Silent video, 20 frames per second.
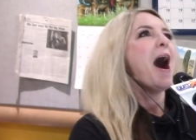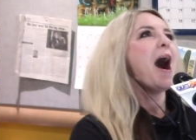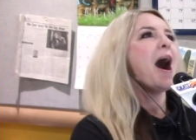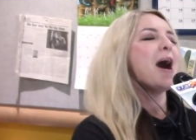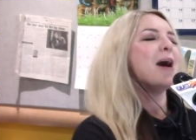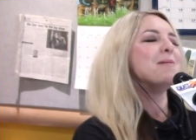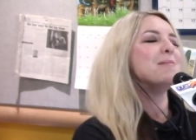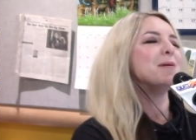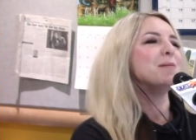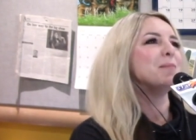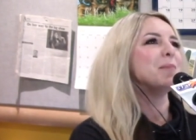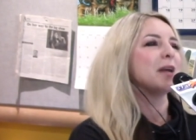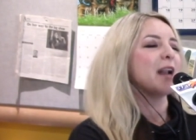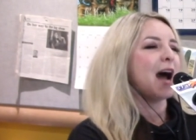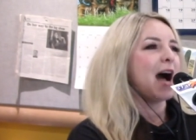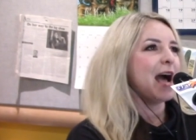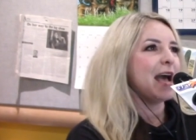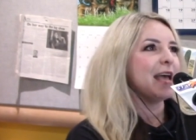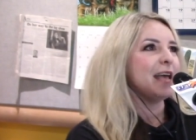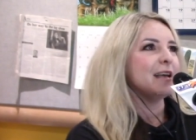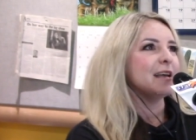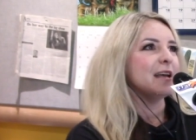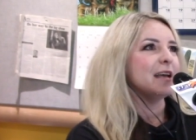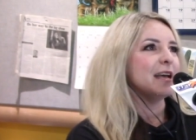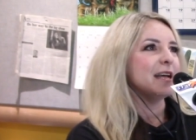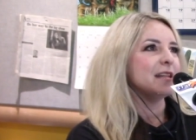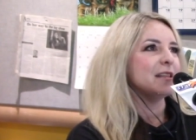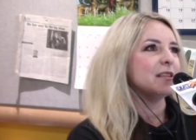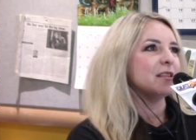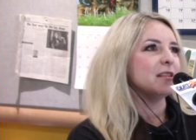But
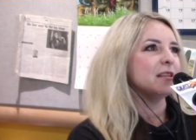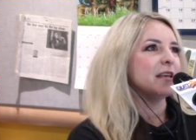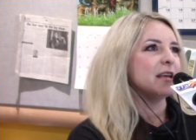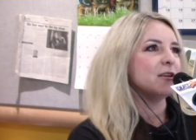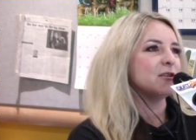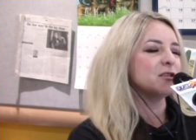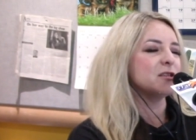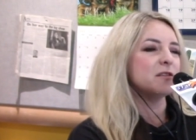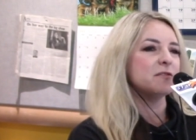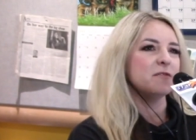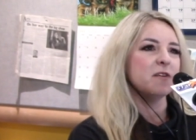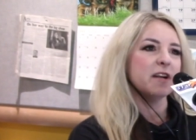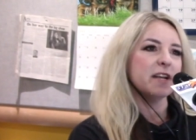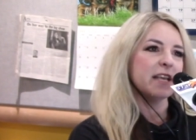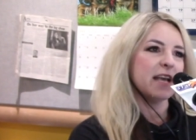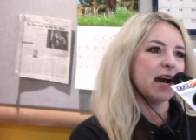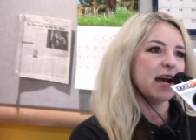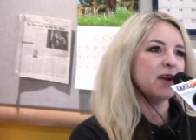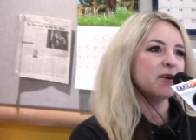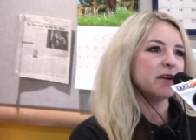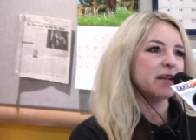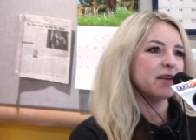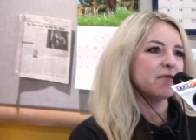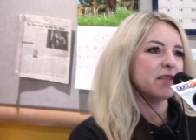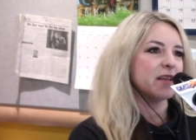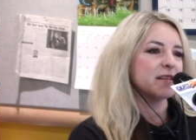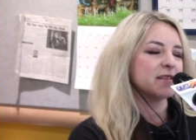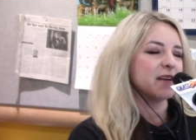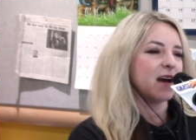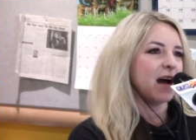here's the funny irony
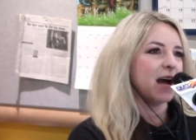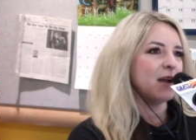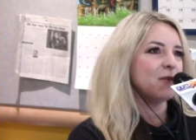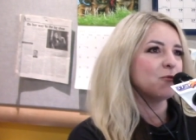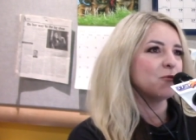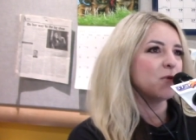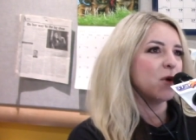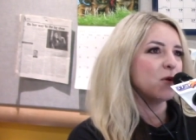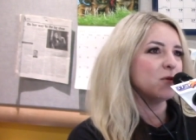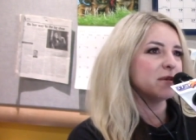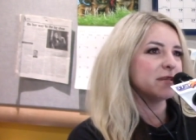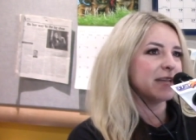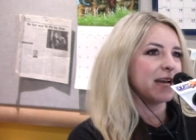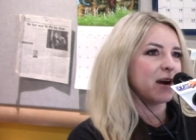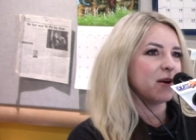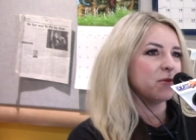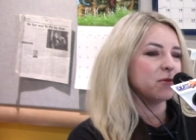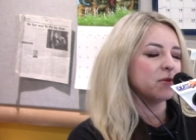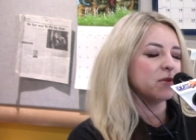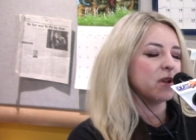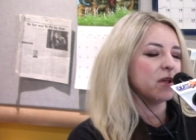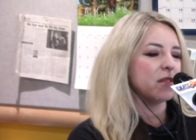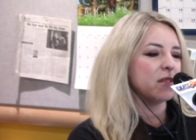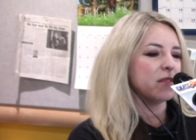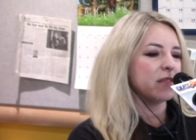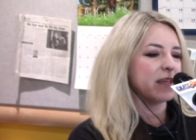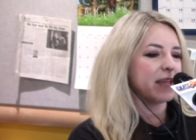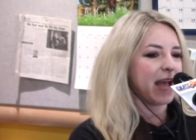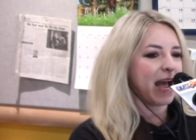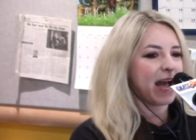of this. I wrote down
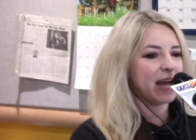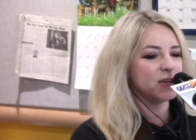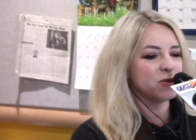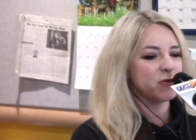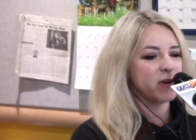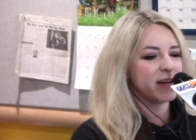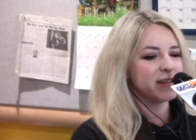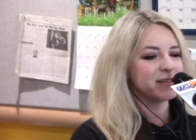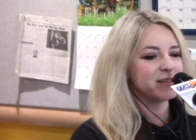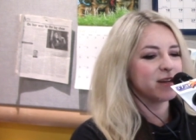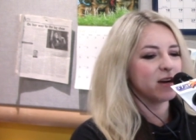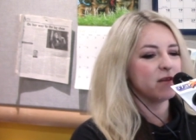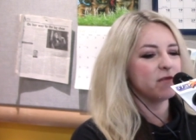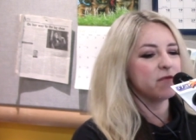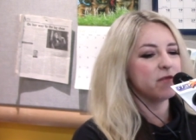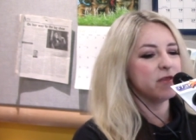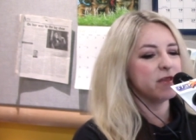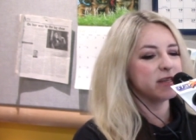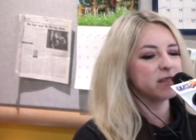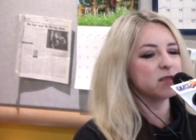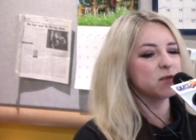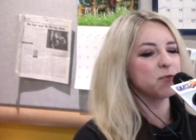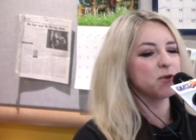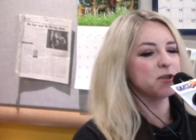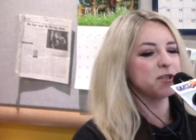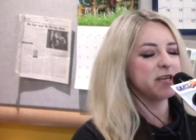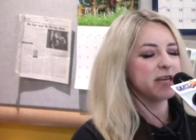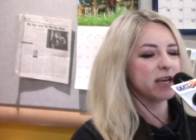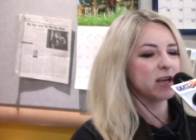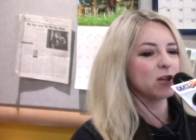the address of this
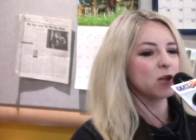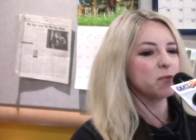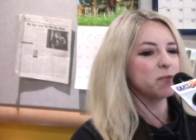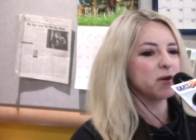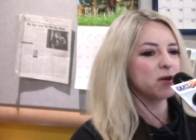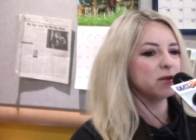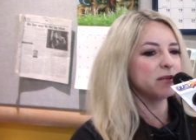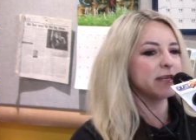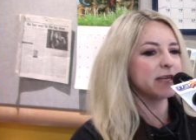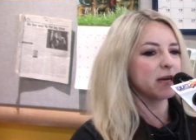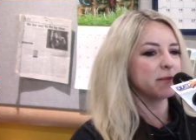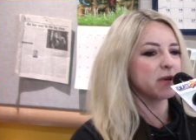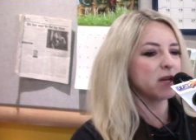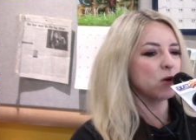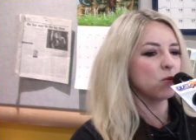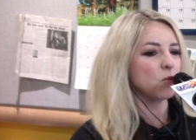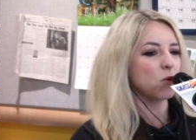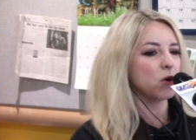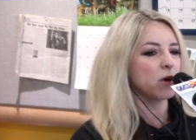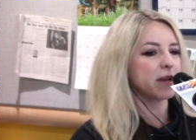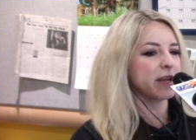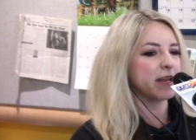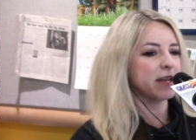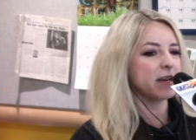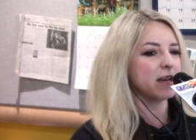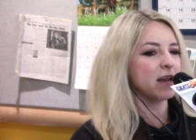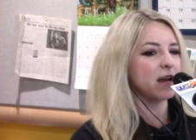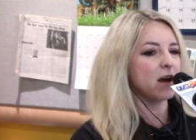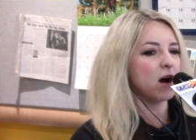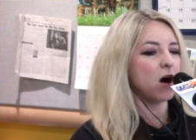particular building I'm going to work
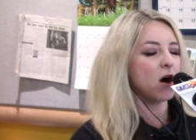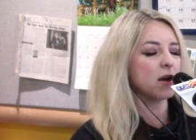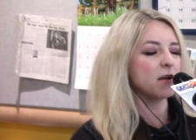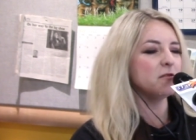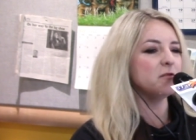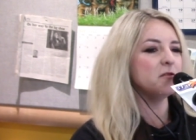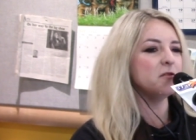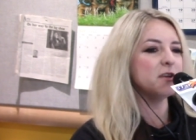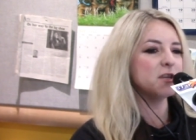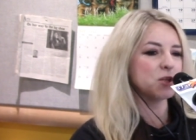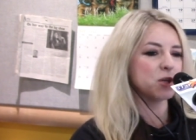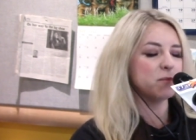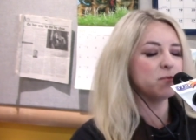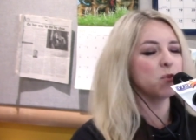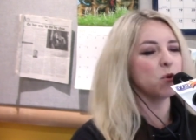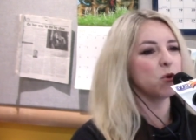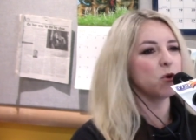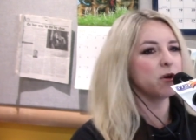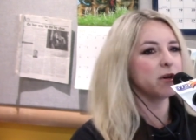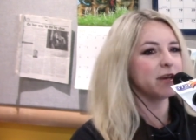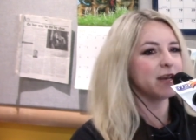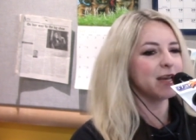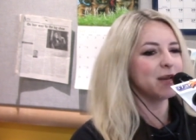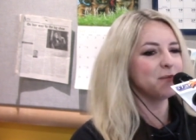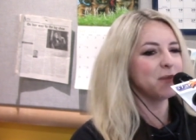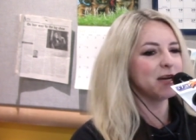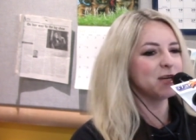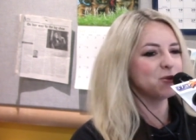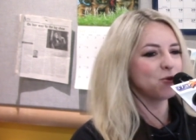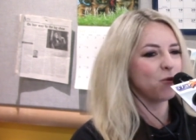in on a vision board
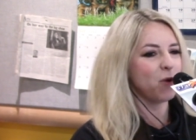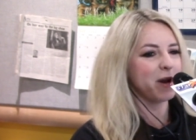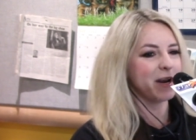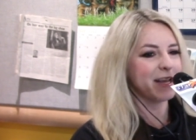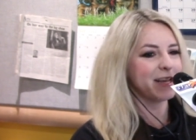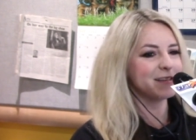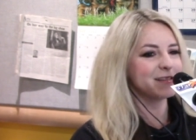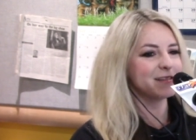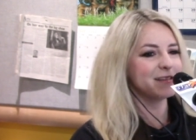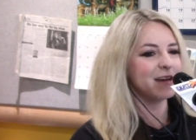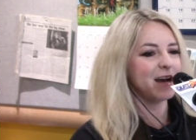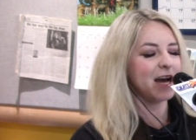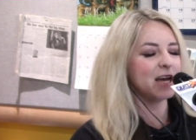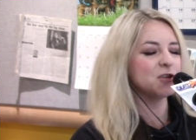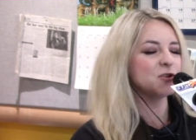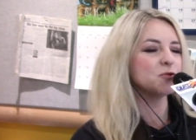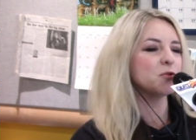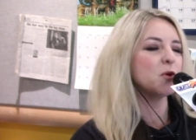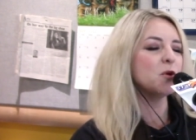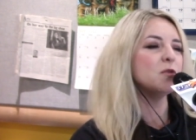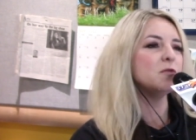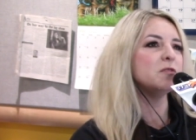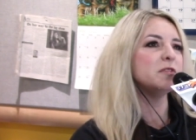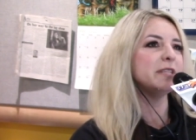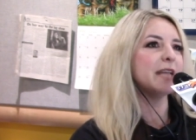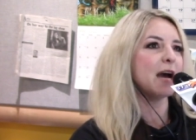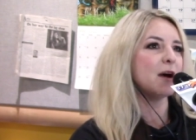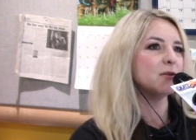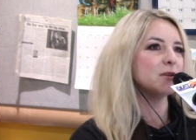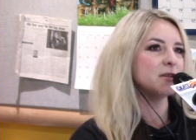in my 20s. I
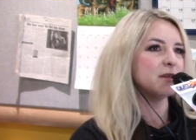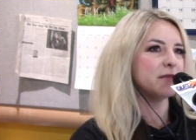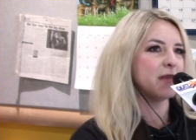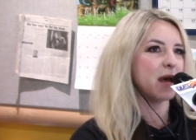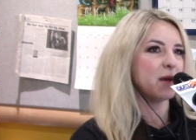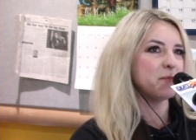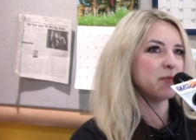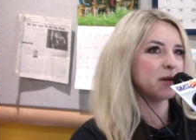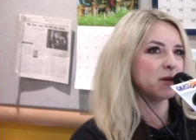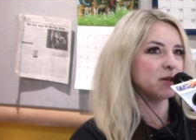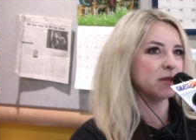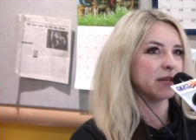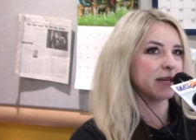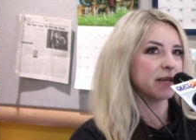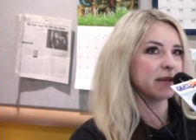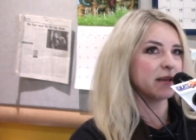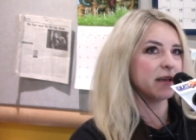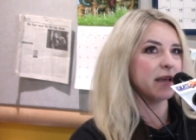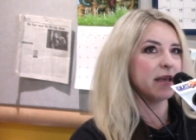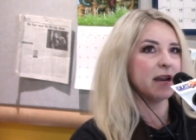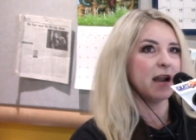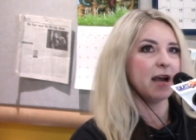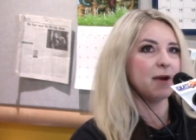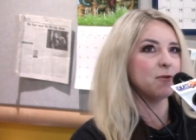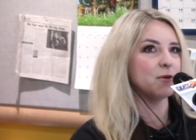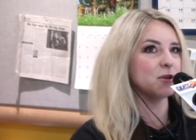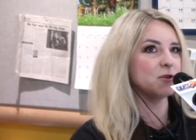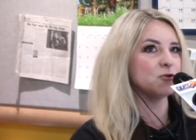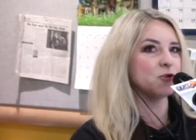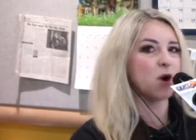drove down to that building and I
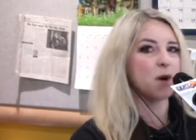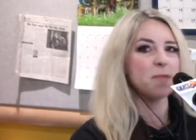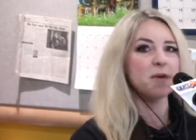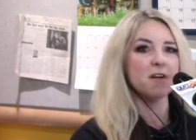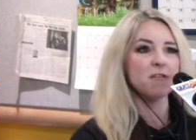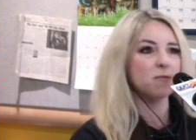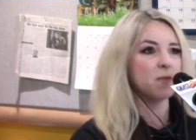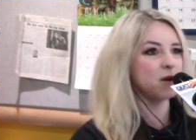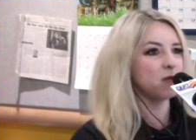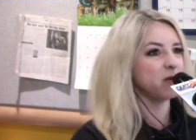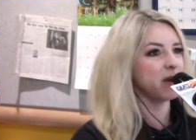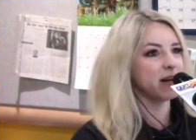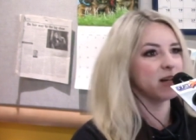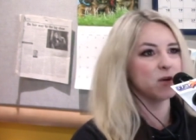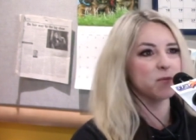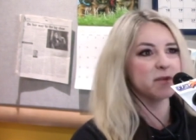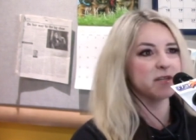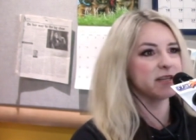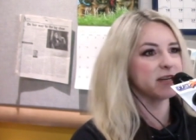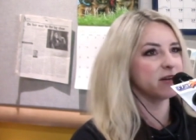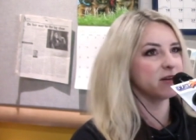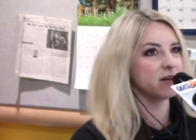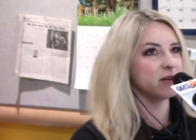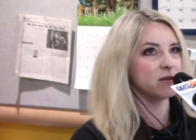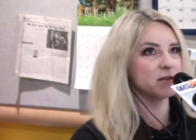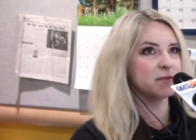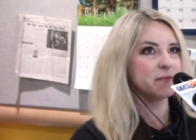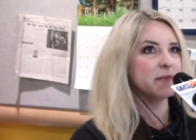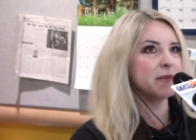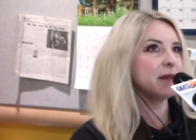would drop off my radio materials.